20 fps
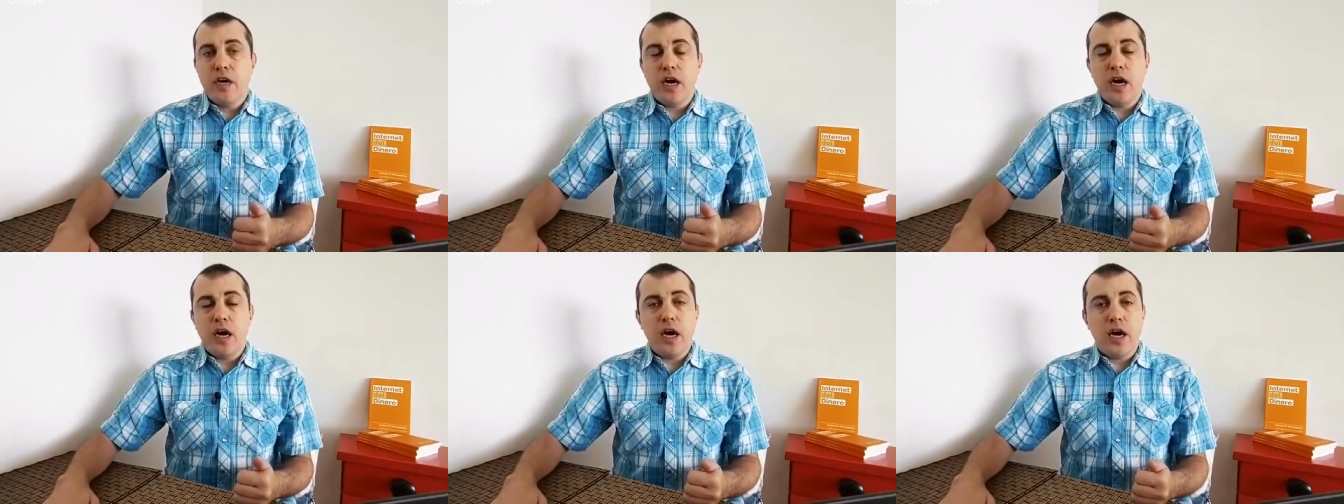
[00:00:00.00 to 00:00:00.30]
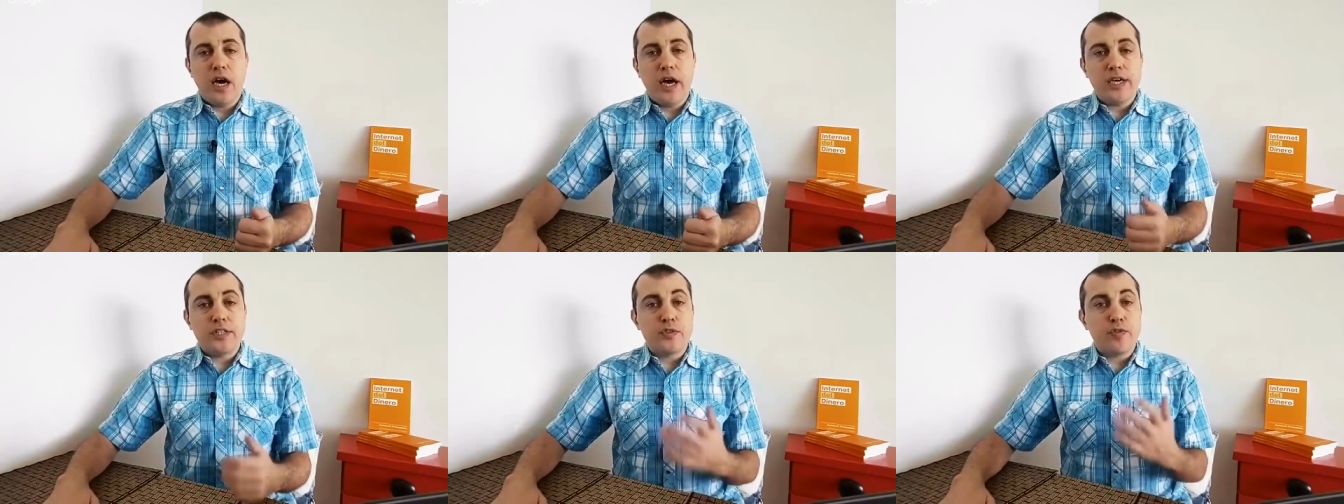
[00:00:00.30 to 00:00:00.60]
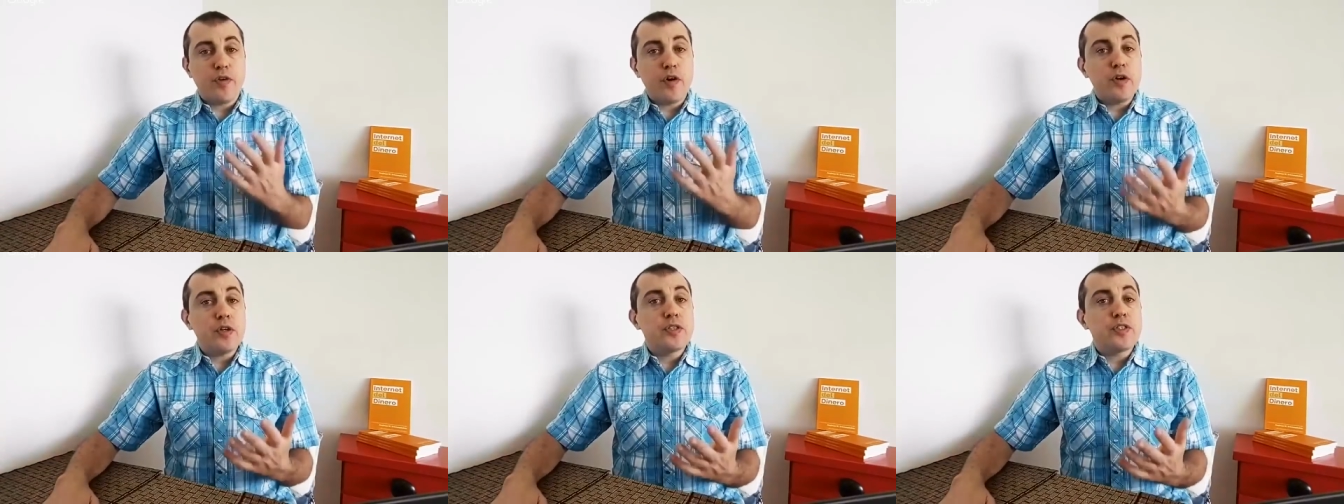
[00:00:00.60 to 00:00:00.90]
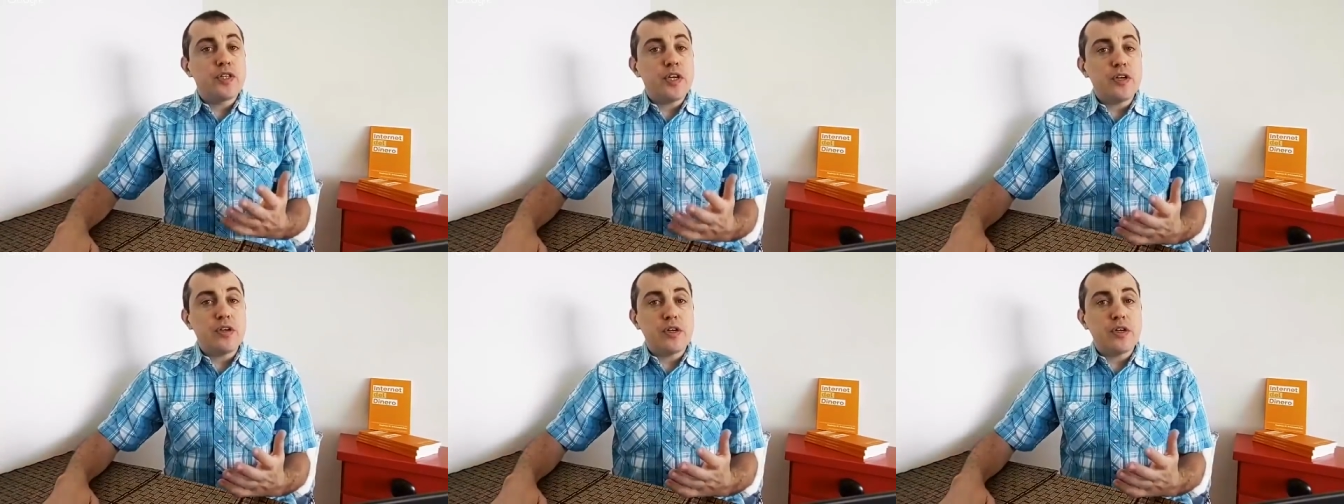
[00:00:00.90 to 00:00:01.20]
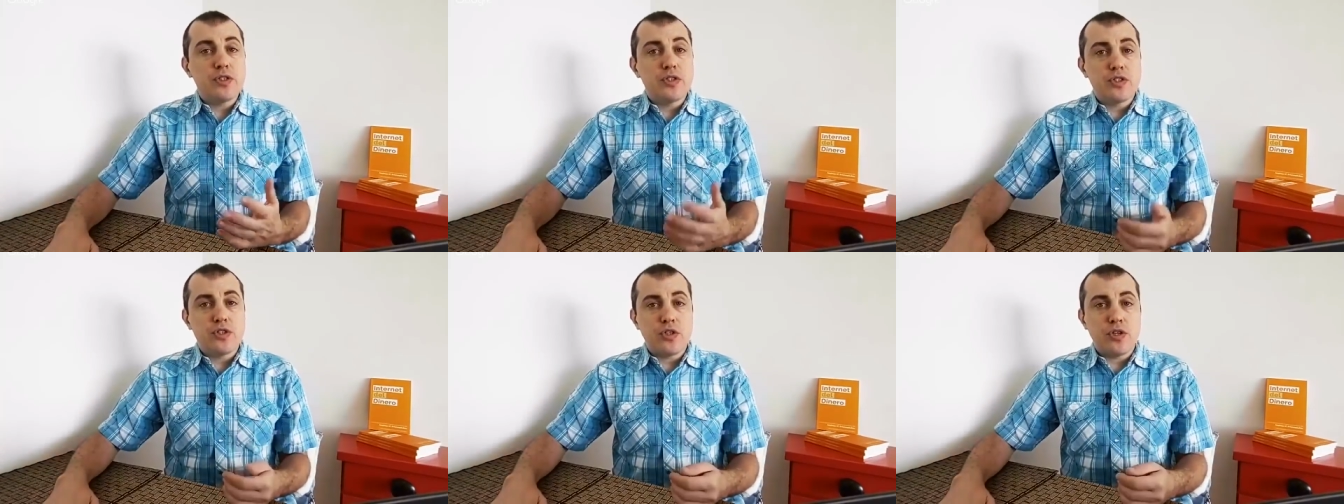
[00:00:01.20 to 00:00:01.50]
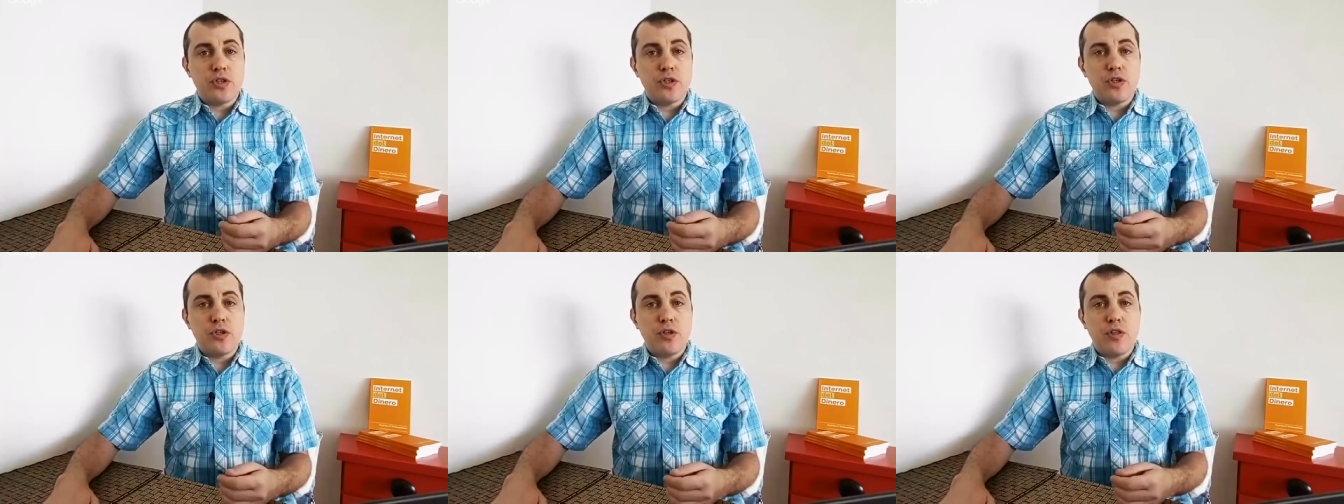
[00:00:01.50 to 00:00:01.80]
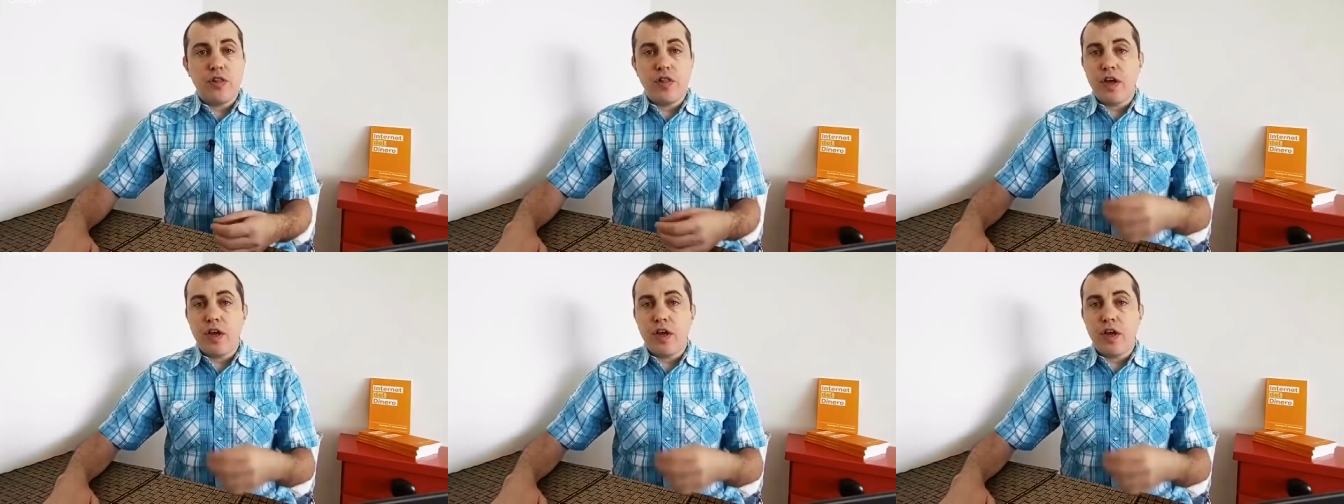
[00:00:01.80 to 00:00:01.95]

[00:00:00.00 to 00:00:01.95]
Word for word: Uh, as far as they're concerned,